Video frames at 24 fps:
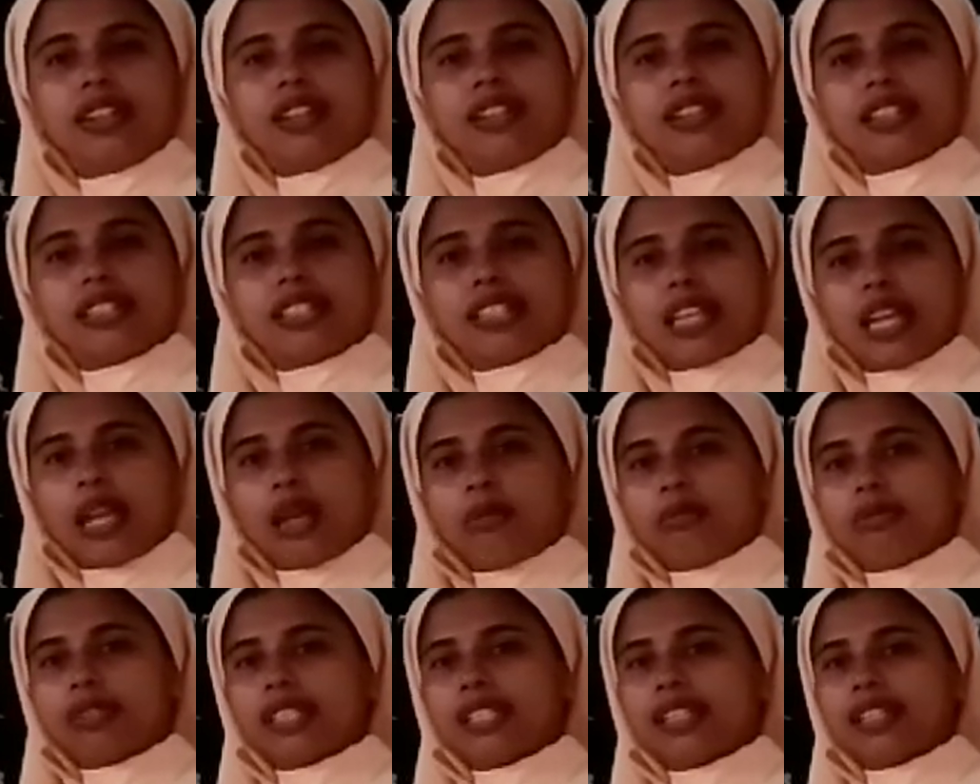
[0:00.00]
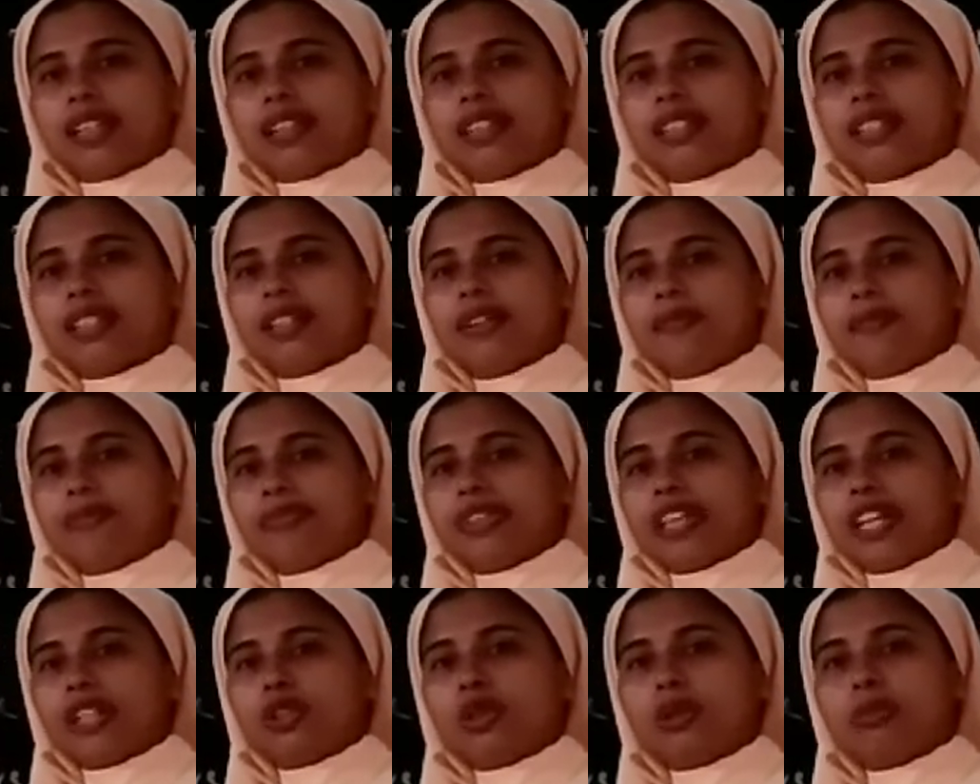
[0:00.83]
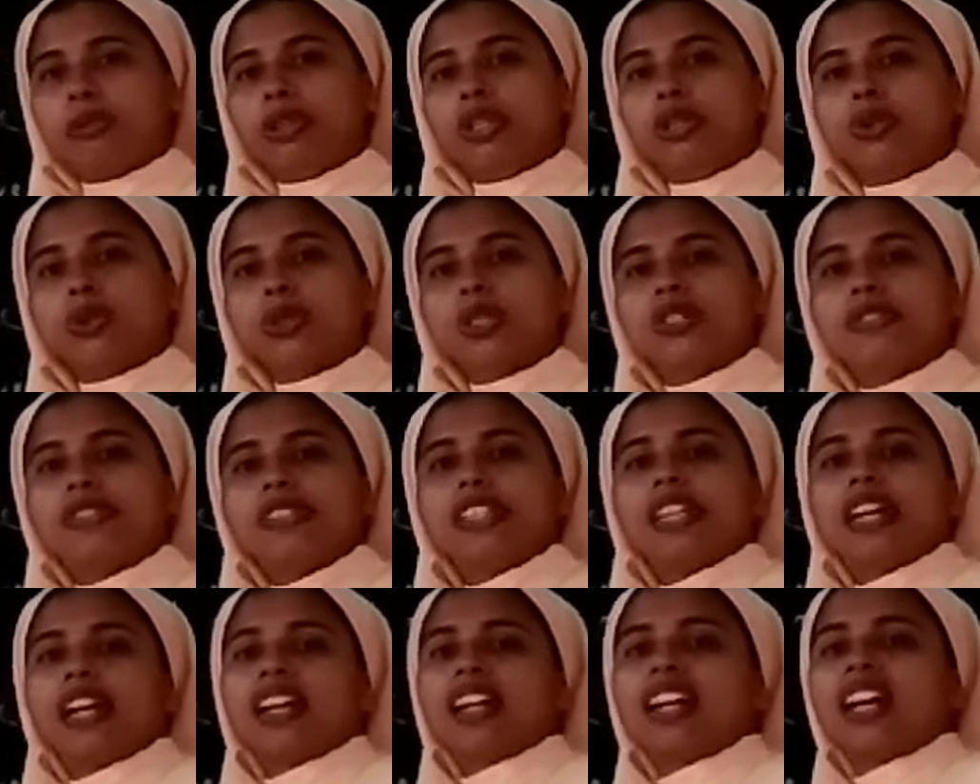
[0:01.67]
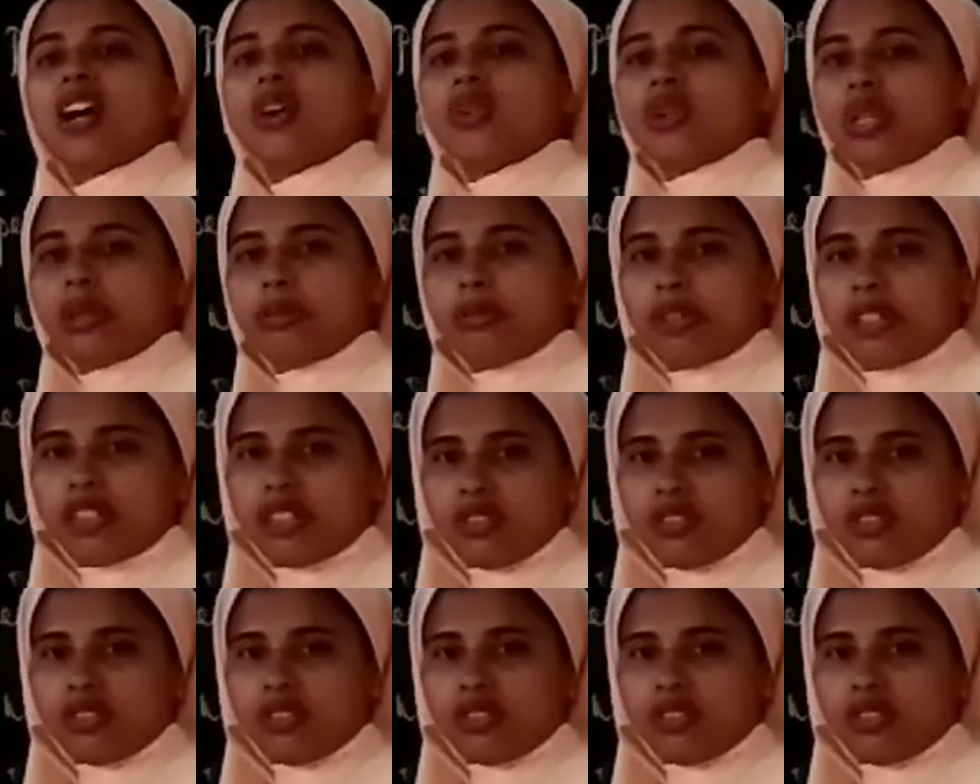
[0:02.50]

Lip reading: the same sense that will be used with uncountable